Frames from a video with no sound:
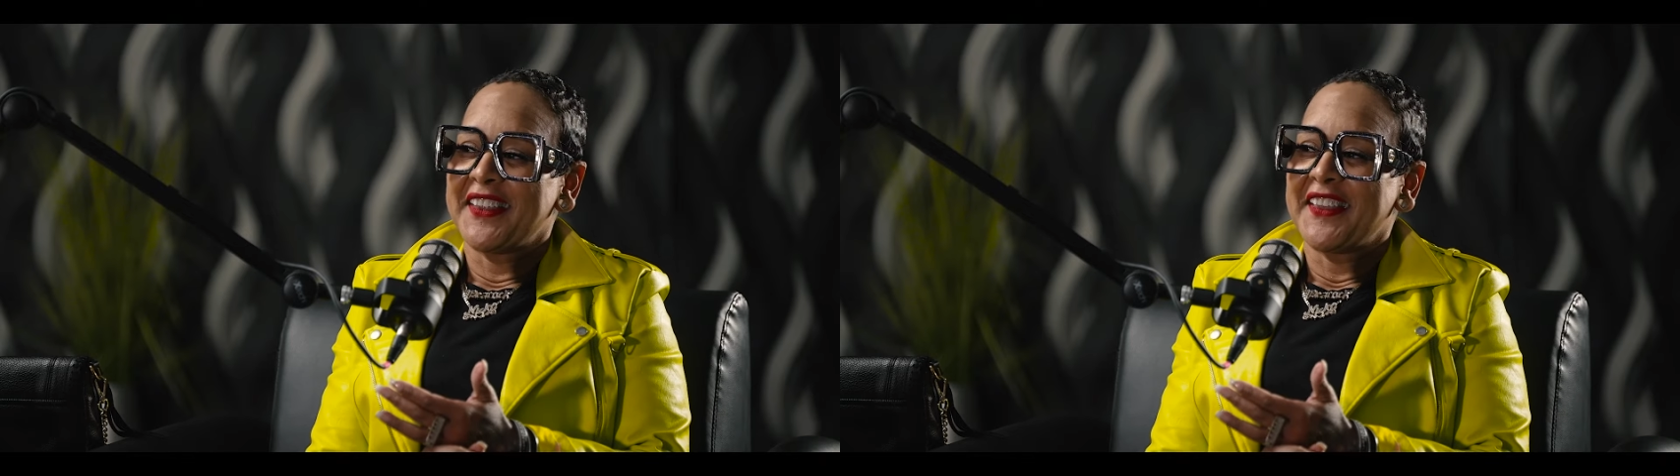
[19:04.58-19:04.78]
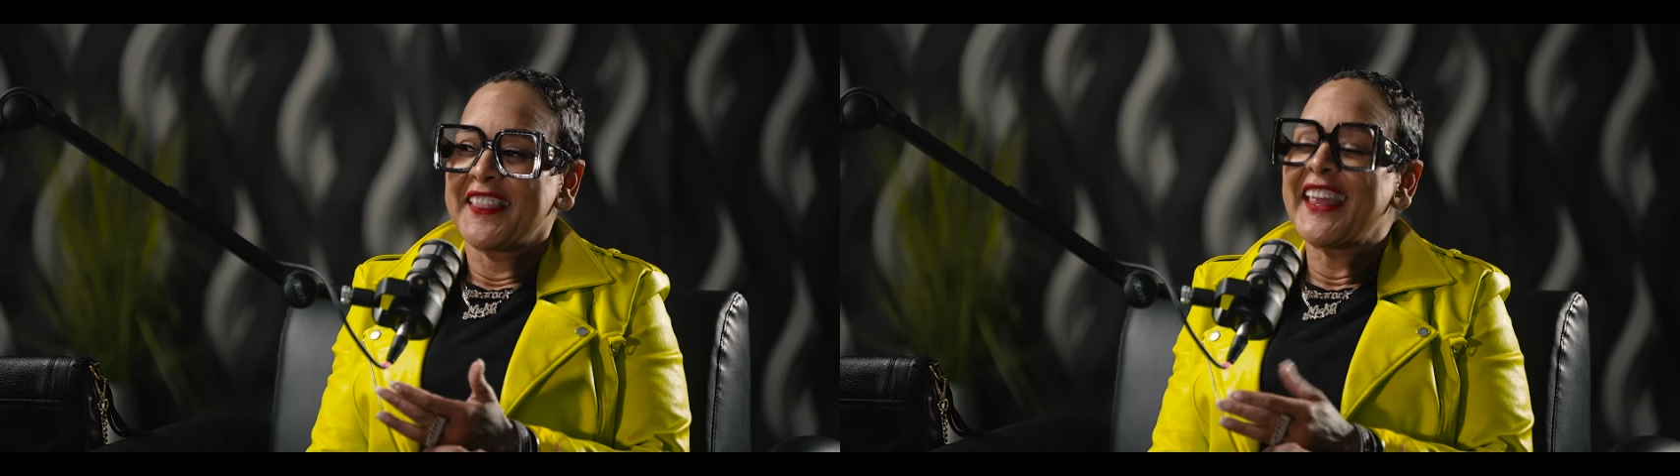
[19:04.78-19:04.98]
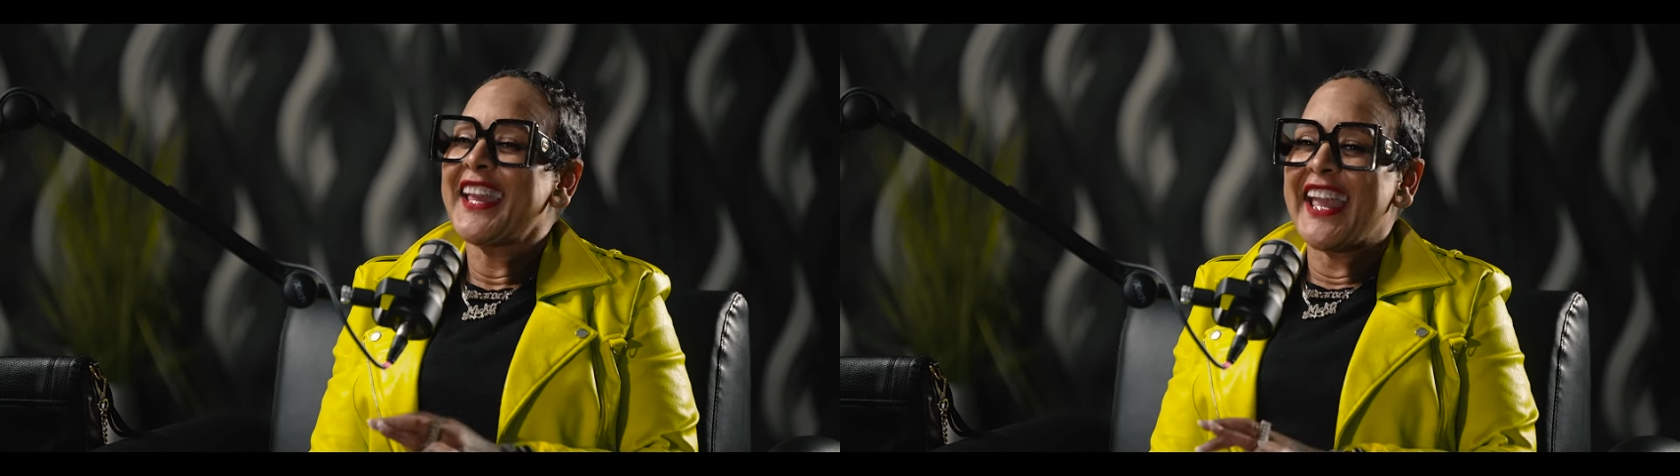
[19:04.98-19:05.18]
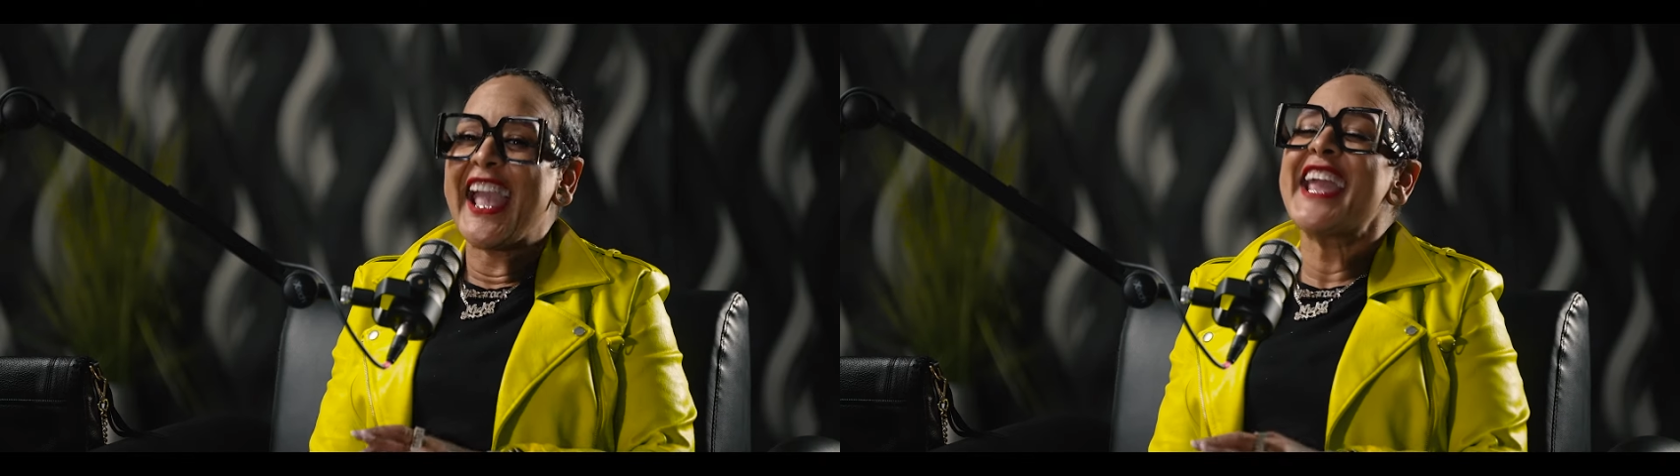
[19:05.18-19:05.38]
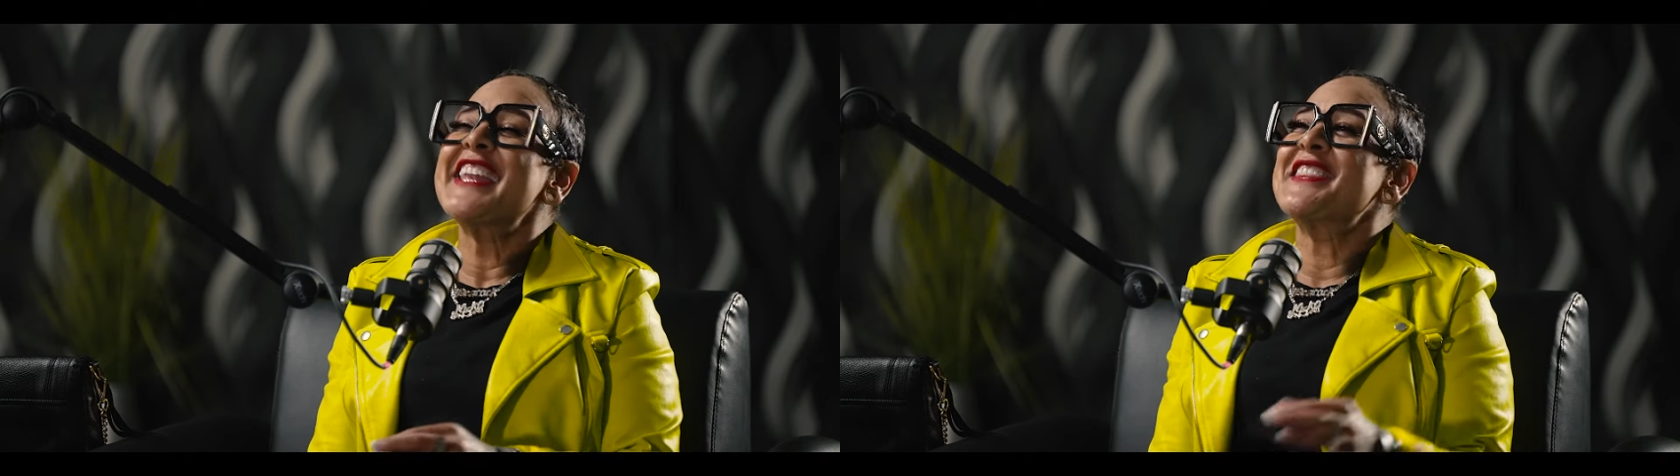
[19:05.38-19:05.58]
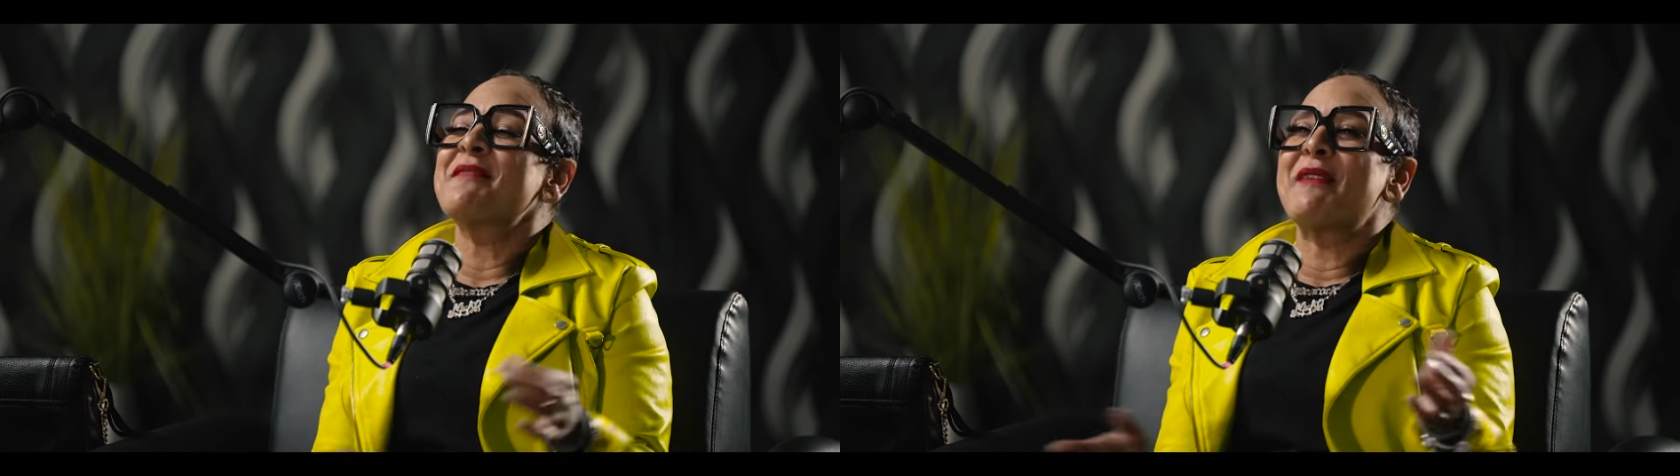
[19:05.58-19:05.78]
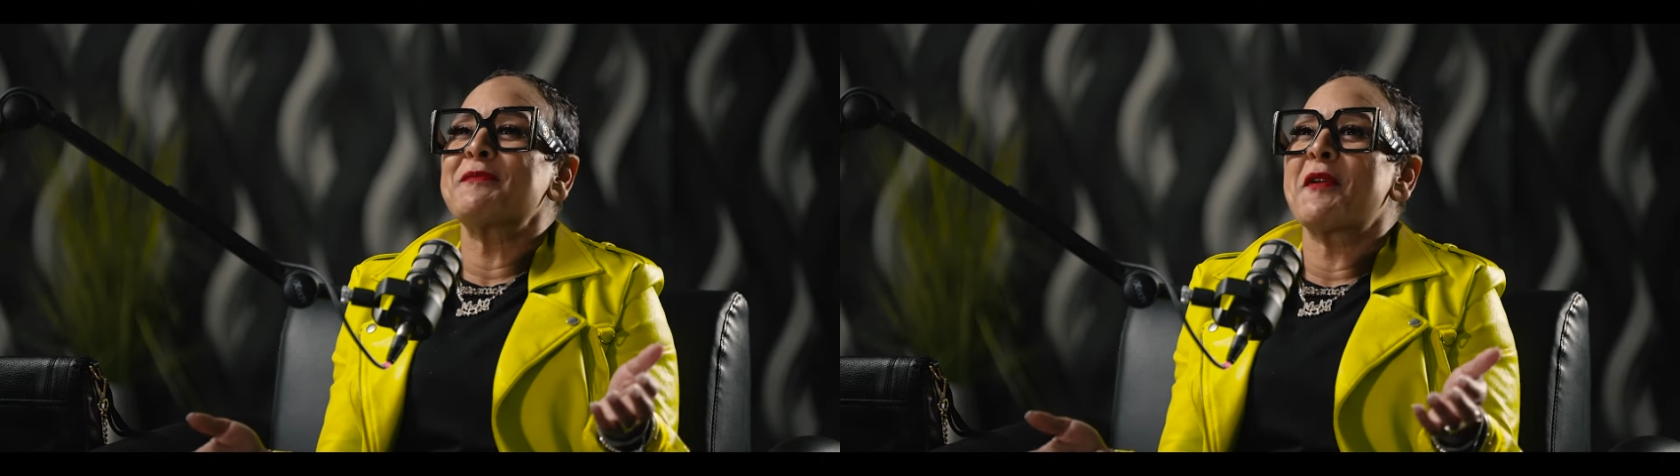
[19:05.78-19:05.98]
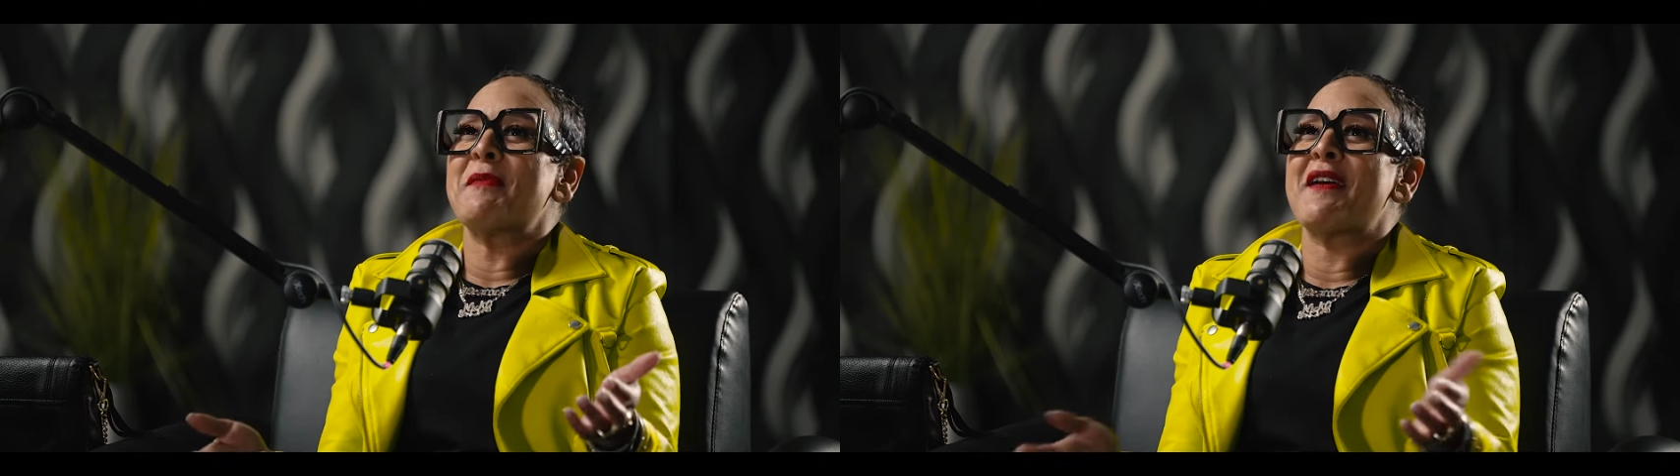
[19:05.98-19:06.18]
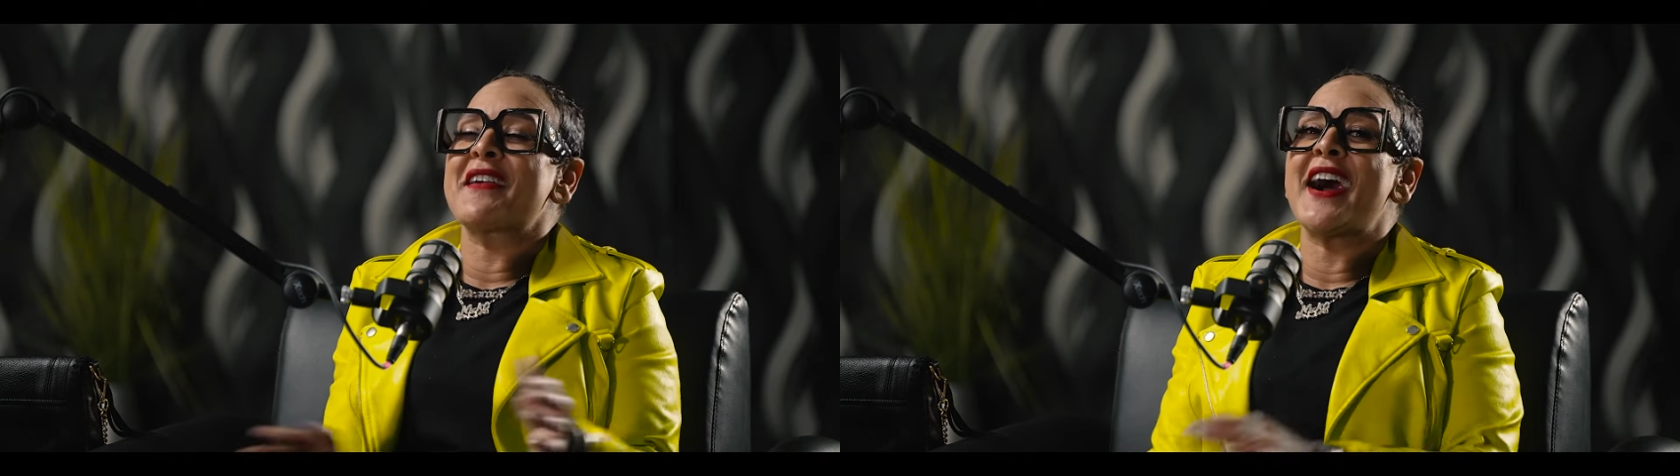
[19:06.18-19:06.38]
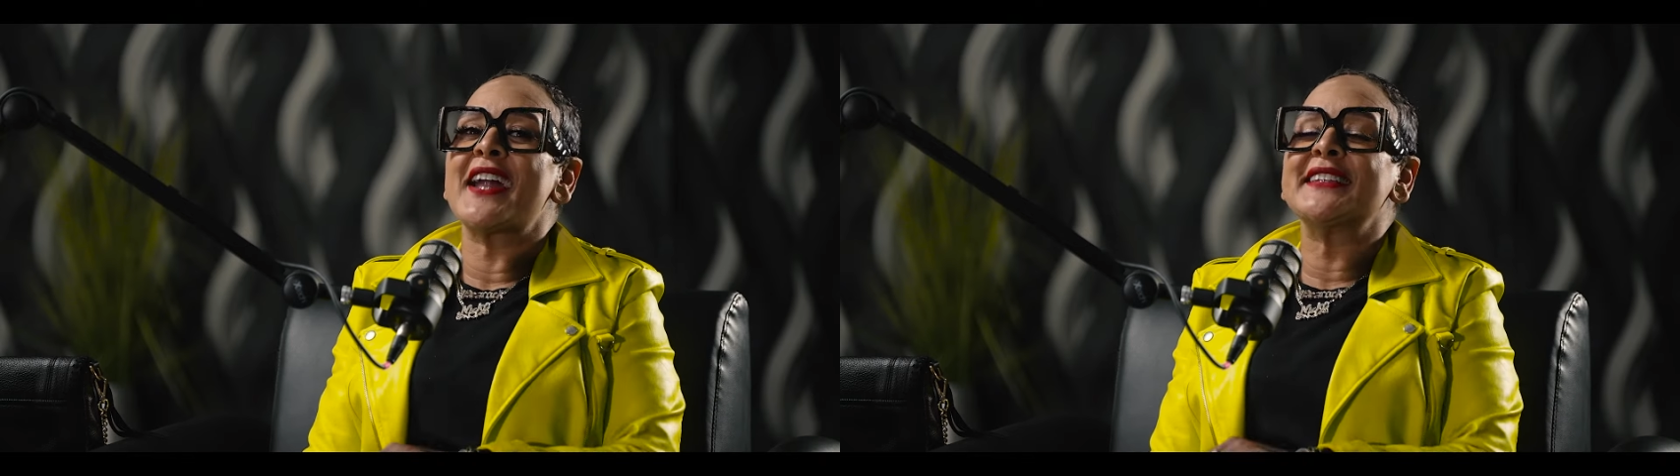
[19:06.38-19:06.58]
here with you, though. And the best part about
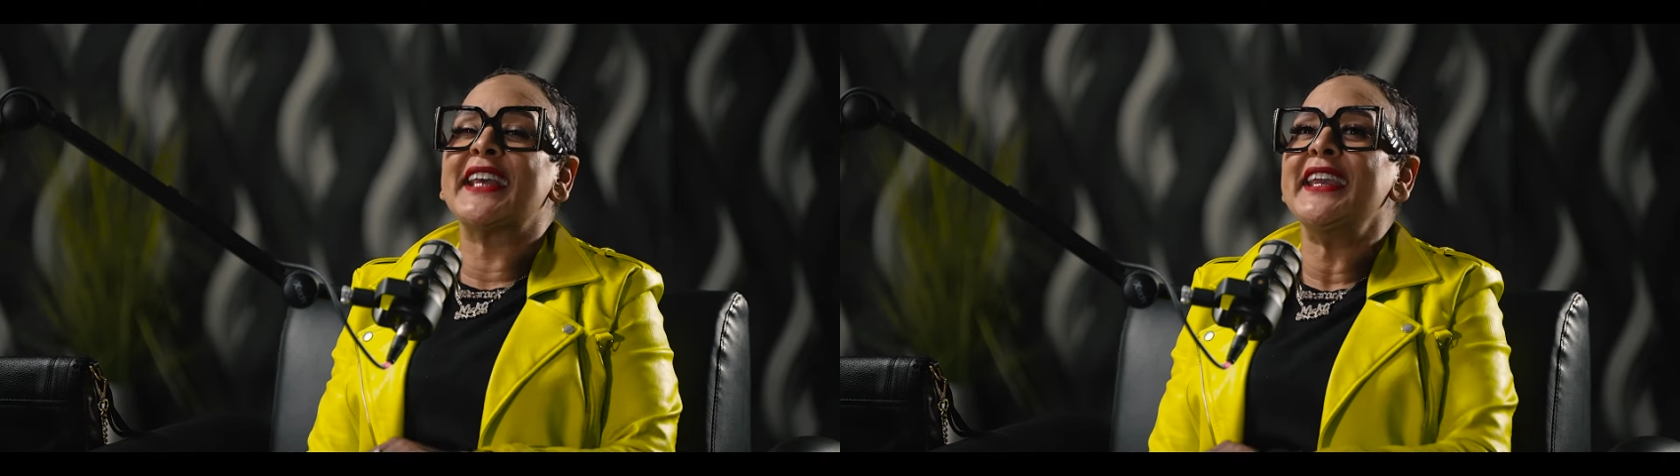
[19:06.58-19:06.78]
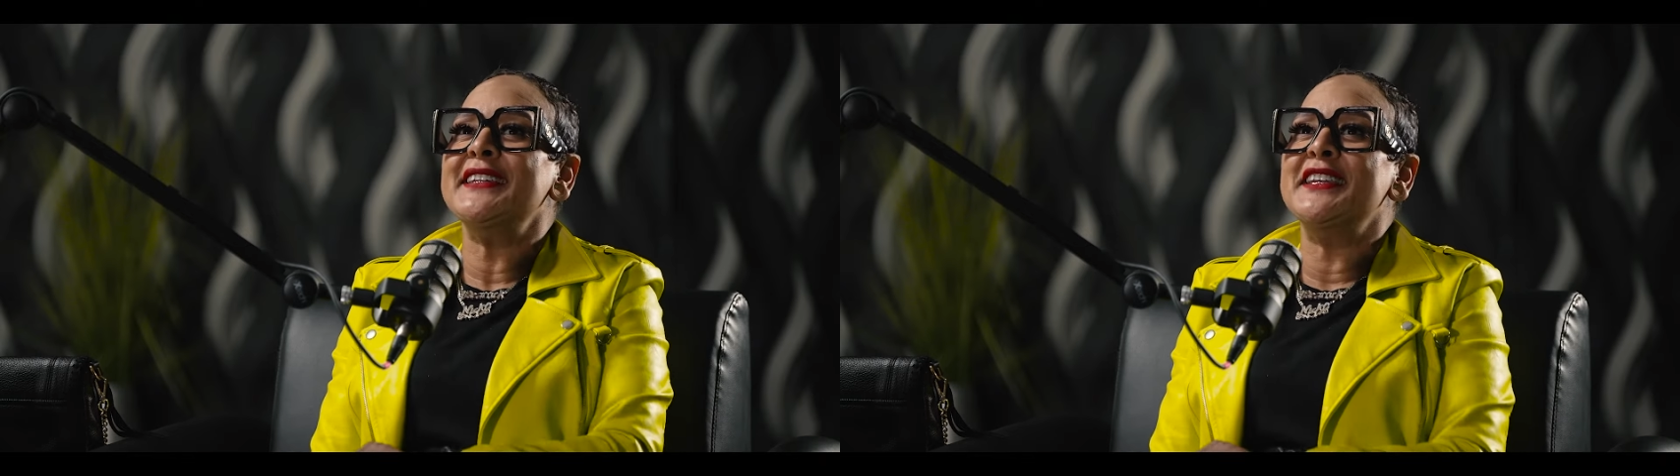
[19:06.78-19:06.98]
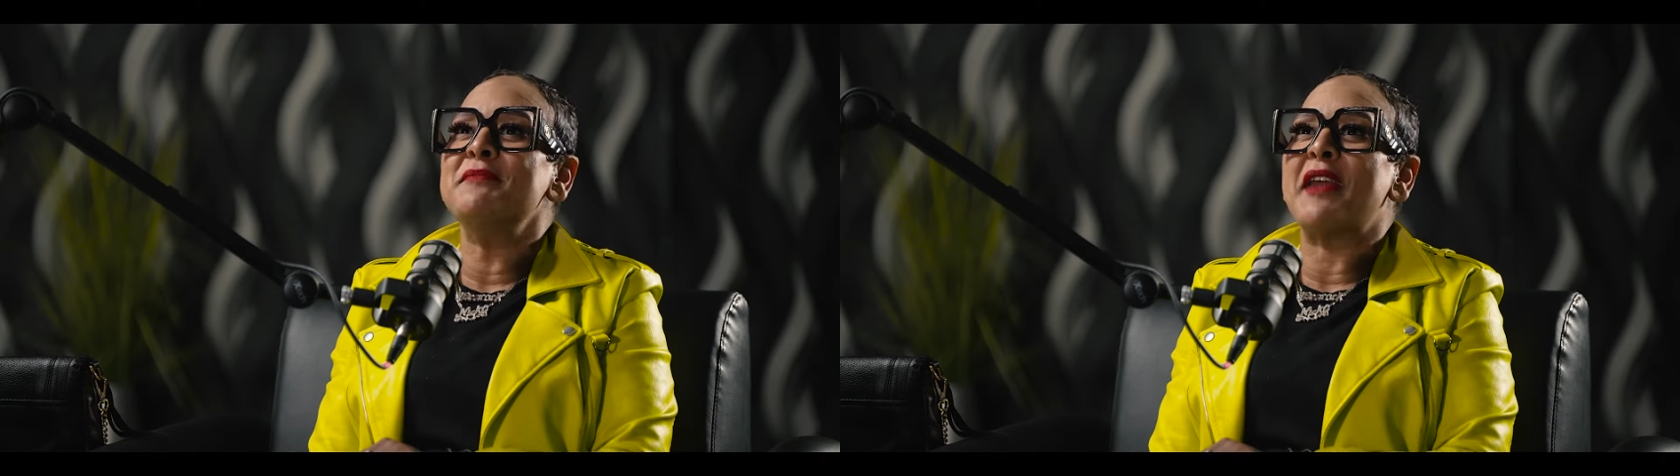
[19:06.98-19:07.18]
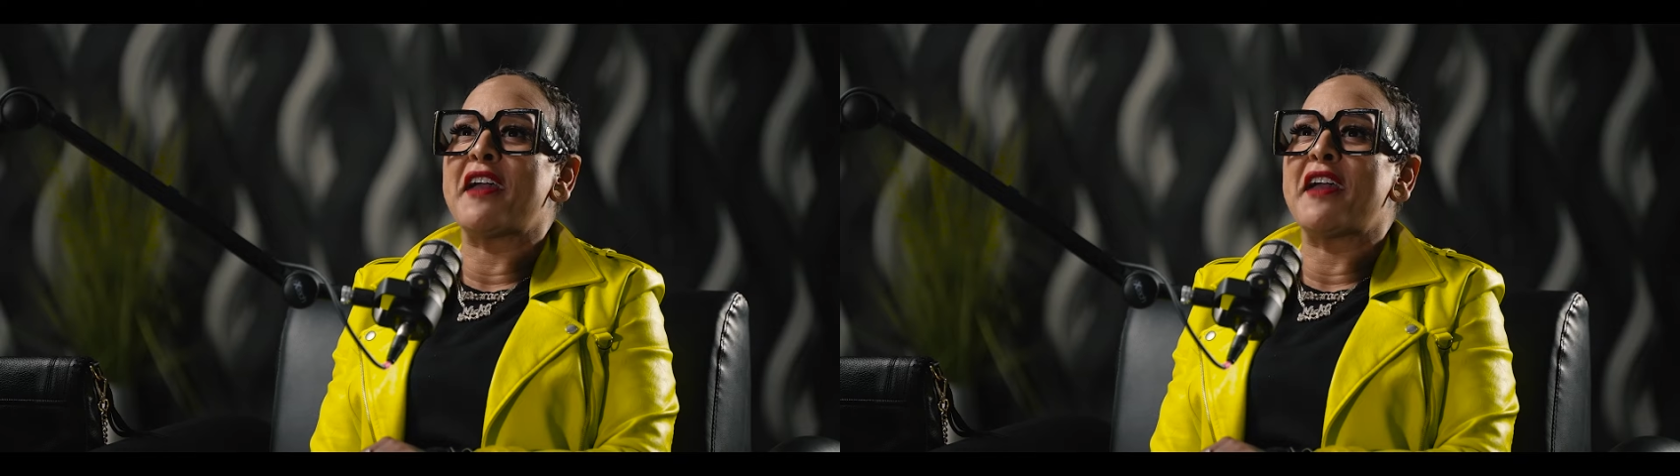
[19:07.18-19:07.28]
God is that he deemed